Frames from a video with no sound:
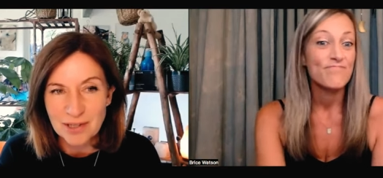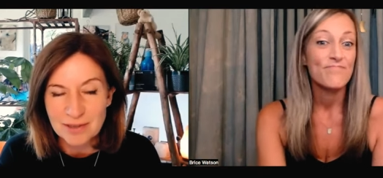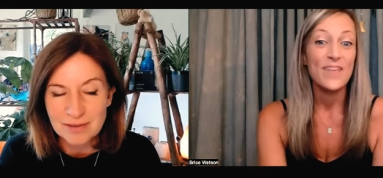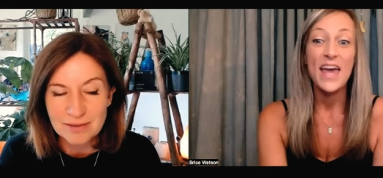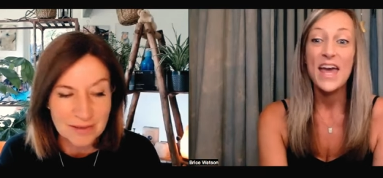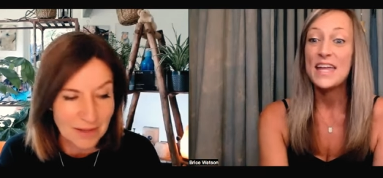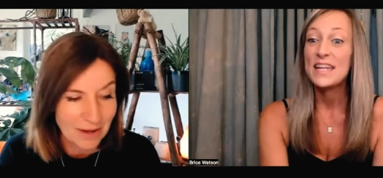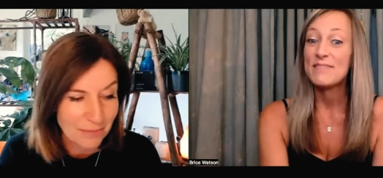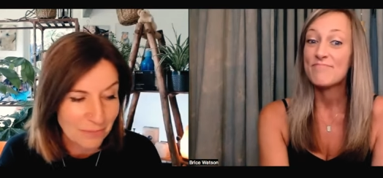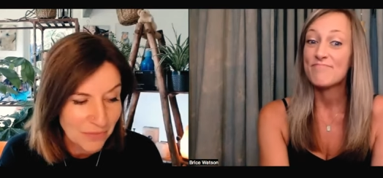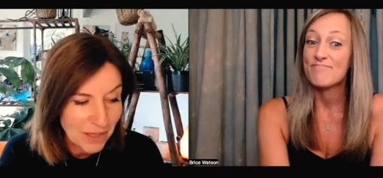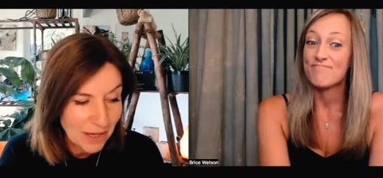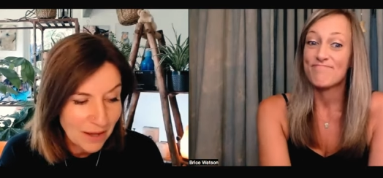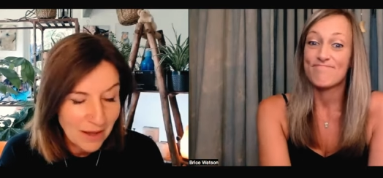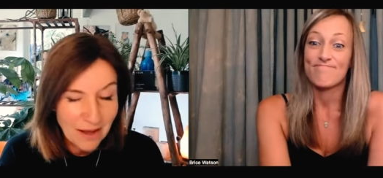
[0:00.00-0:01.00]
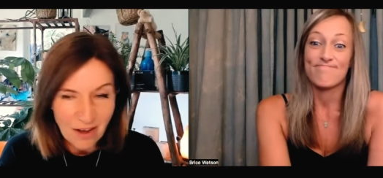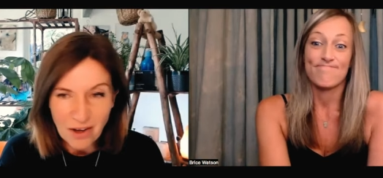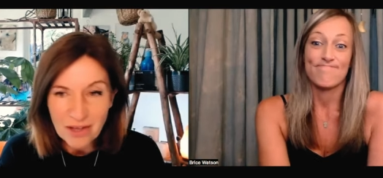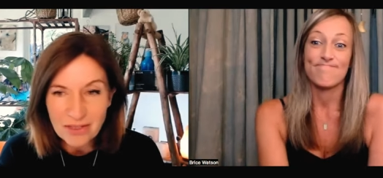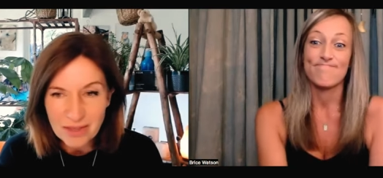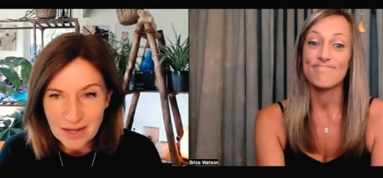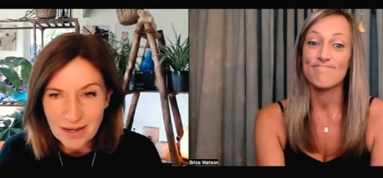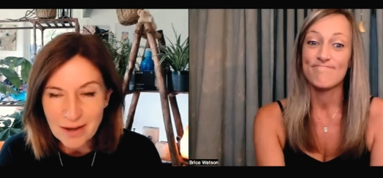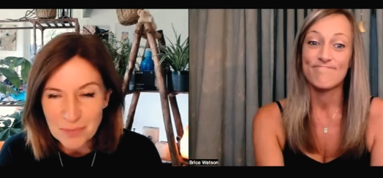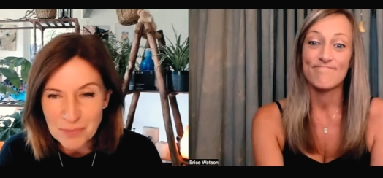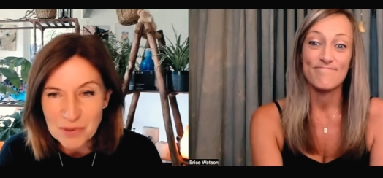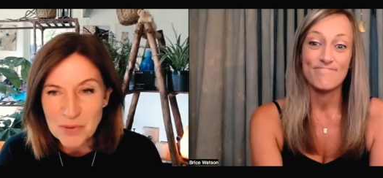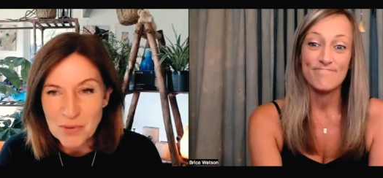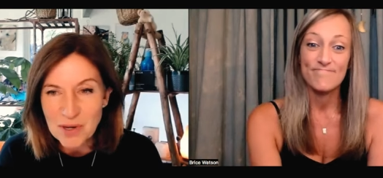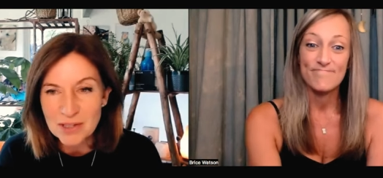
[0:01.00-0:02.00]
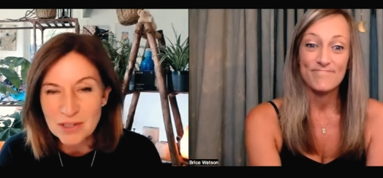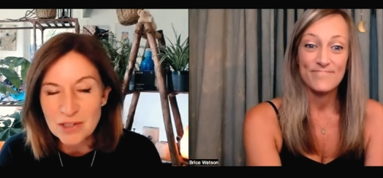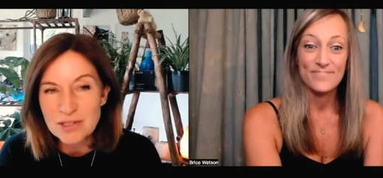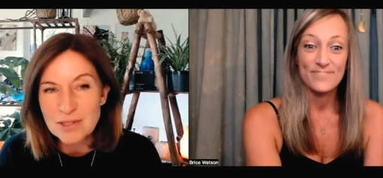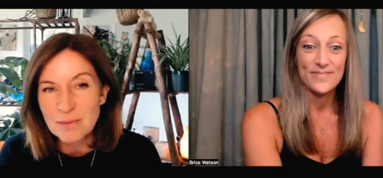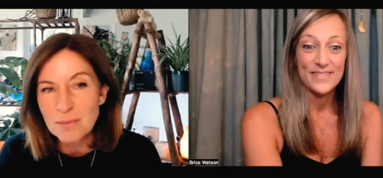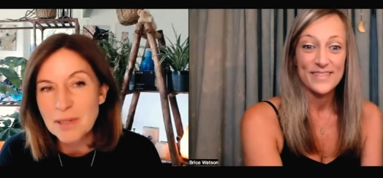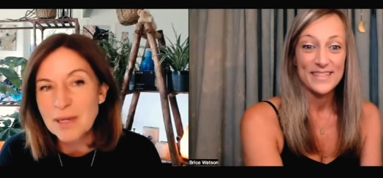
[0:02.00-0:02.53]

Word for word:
Speaker 1: and. um I think I'd be quite good at